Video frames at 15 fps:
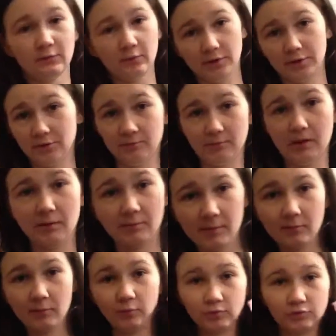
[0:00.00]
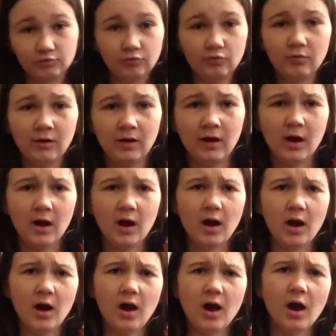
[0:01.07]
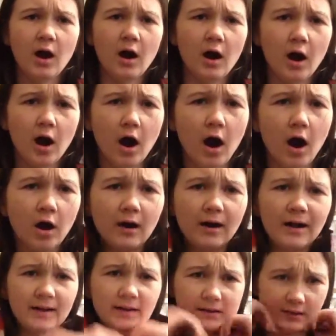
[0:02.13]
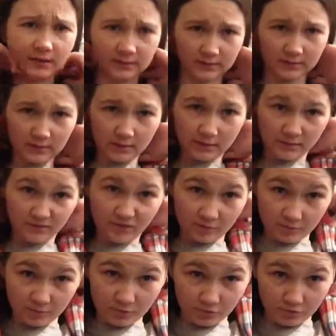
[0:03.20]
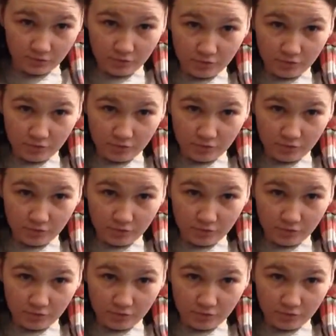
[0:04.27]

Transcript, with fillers: I remember what drawer. I hate this. I need to film a new